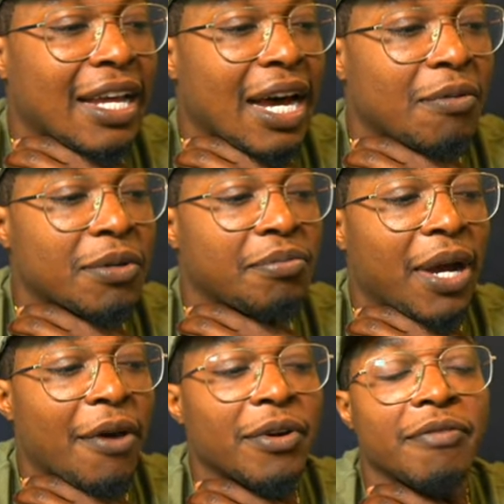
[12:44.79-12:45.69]
I would,
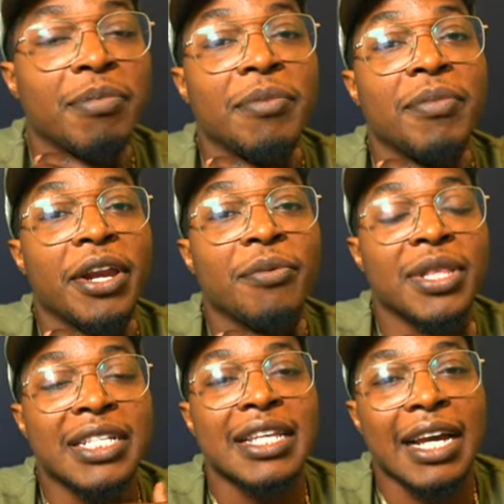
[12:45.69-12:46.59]
I would have been better with
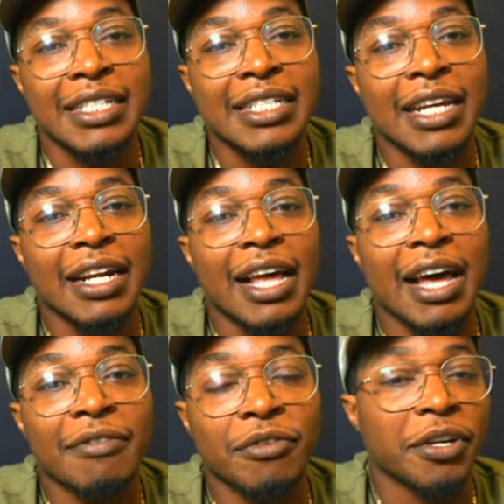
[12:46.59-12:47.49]
a size ten and a
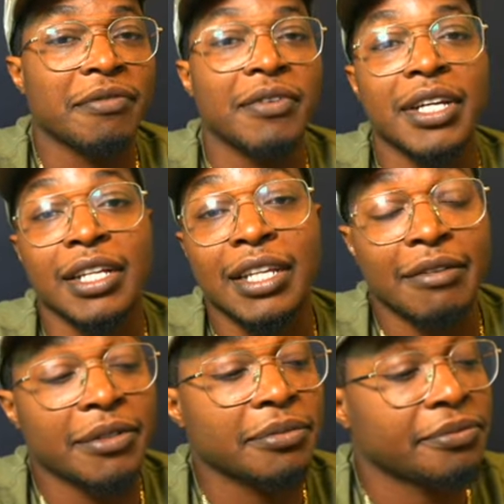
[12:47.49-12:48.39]
half or even an
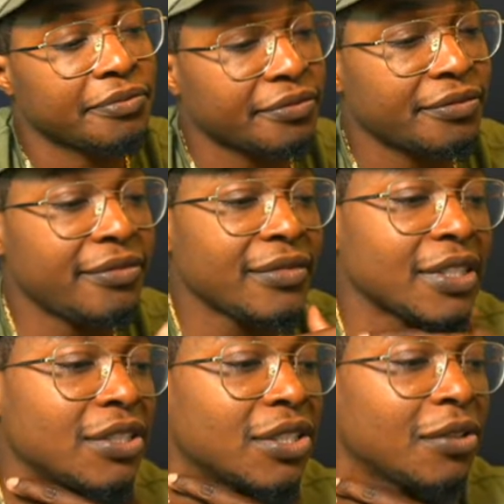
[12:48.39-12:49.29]
eleven.
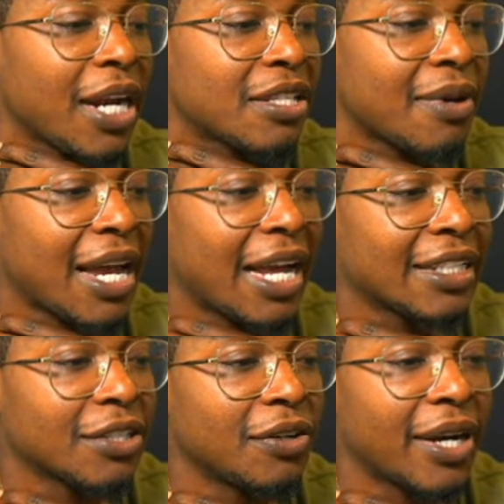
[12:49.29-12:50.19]
So that's why I had
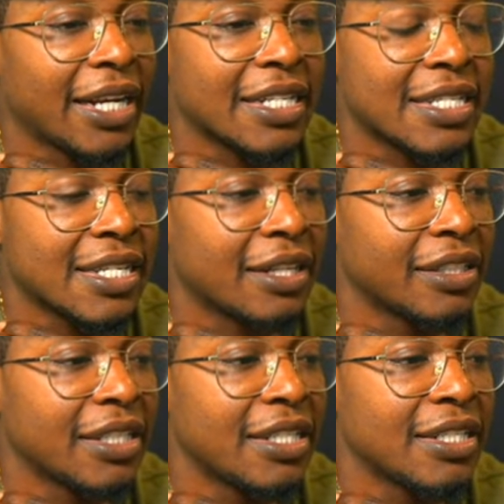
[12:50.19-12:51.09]
to go ahead and sell
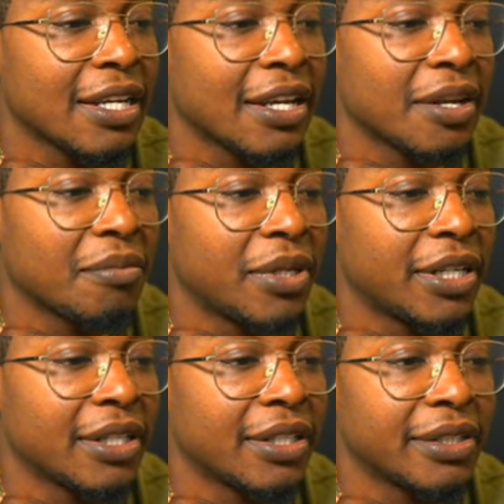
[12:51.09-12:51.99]
these.
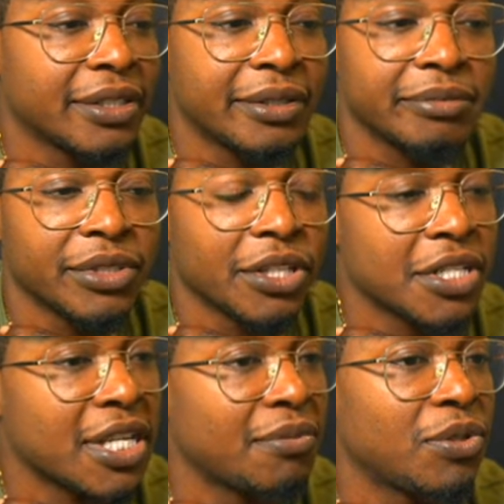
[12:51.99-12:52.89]
But um,
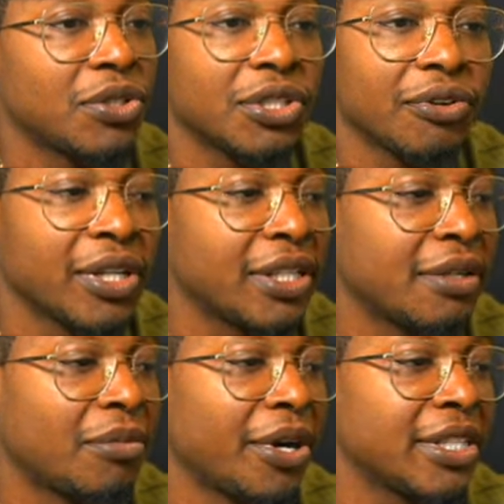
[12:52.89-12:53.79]
Thursday boots, really
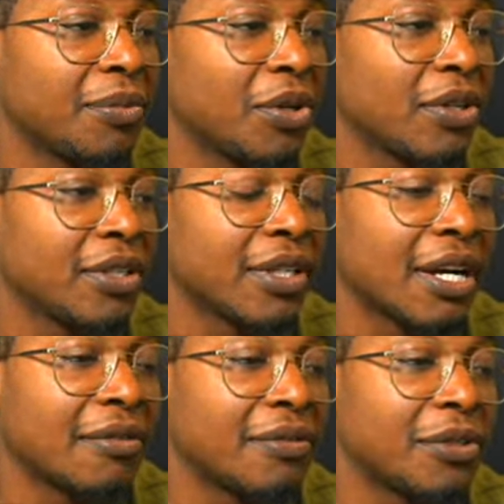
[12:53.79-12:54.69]
good brand to be on the
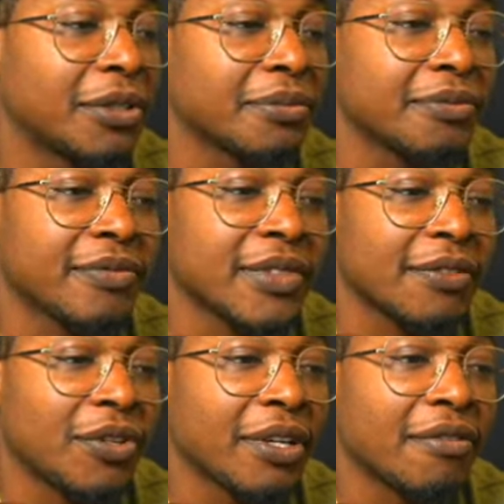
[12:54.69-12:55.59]
lookout for.
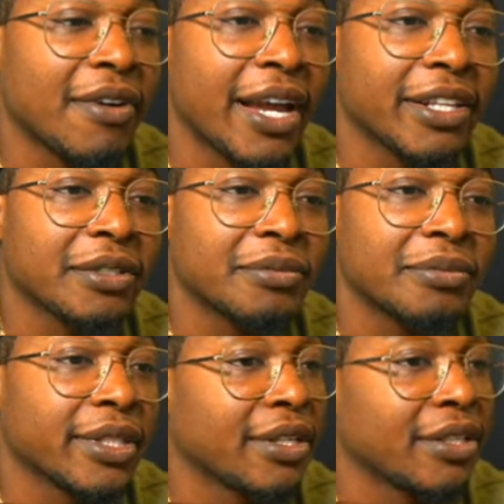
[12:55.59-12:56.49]
If you can find them,
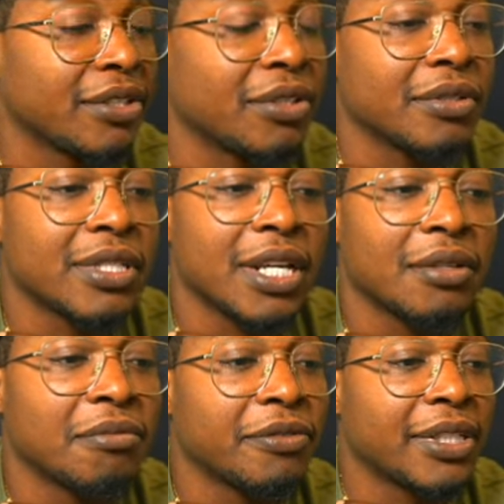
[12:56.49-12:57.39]
you know, sell
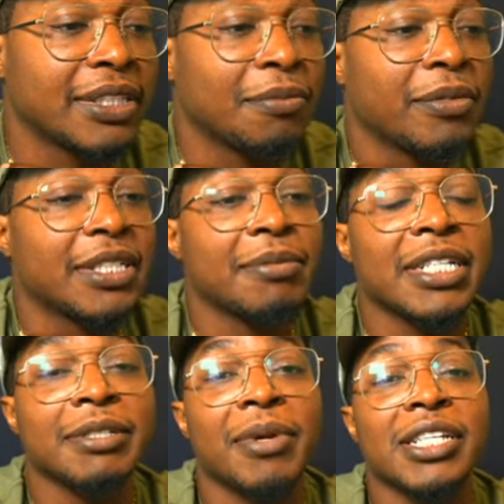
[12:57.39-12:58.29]
them,
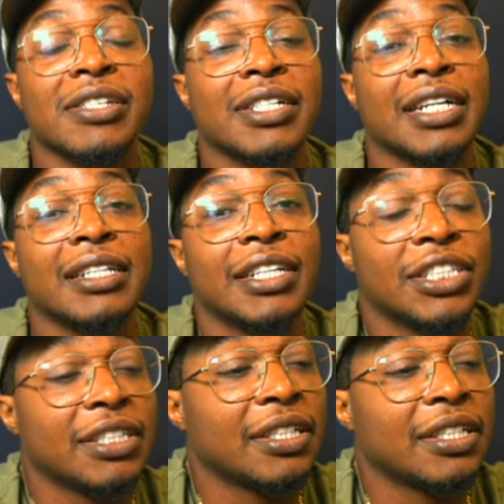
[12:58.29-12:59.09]
especially based on the condition.